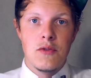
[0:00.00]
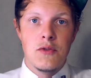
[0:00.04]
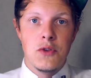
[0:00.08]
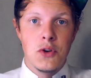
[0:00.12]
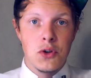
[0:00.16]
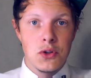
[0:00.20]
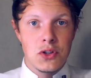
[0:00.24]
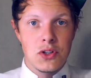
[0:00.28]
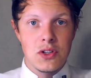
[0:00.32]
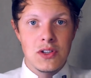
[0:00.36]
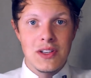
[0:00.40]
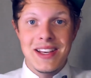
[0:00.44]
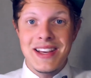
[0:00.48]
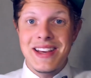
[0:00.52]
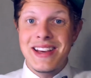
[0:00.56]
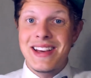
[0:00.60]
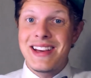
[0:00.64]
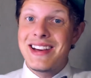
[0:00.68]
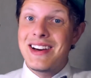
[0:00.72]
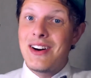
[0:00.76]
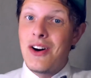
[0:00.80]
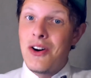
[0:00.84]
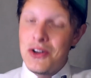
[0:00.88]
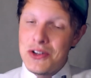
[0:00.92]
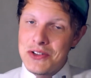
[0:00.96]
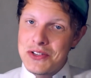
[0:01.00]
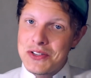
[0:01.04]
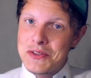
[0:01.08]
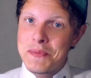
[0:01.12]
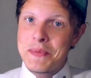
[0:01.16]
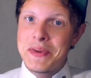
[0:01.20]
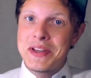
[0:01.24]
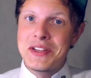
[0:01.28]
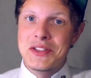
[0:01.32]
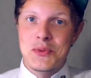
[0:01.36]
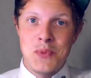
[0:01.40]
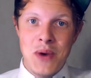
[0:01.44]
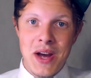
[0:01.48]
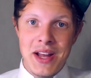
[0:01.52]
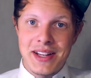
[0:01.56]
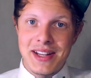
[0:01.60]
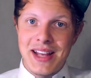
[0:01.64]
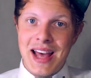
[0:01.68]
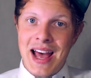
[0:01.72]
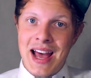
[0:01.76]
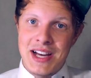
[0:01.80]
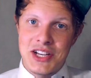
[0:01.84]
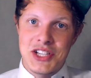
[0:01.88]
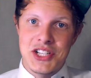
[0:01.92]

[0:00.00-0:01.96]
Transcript: Våt also means wet,